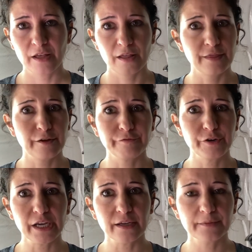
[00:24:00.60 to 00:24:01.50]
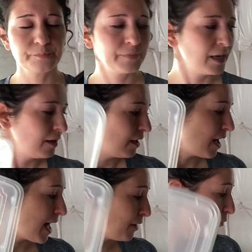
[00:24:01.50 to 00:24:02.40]
And they're free.
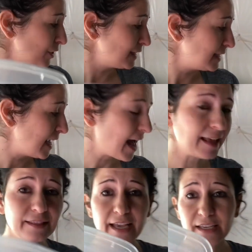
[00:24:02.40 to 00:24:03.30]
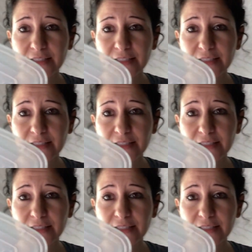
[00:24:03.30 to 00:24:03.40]
I will say I like